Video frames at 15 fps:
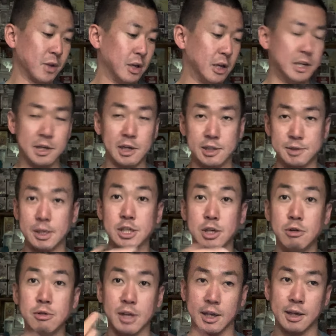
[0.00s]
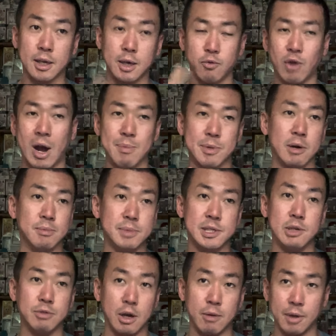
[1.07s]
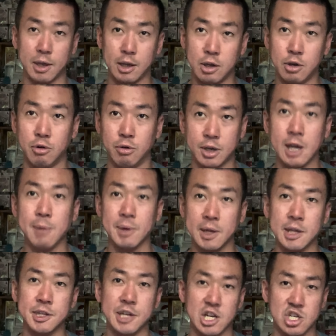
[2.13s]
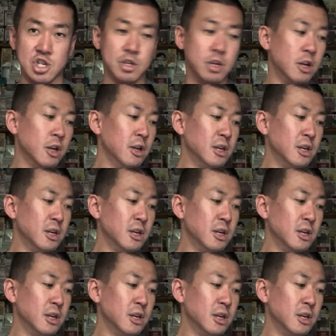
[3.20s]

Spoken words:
It's all like wrapped up and sealed up, like, you know, keeping condition.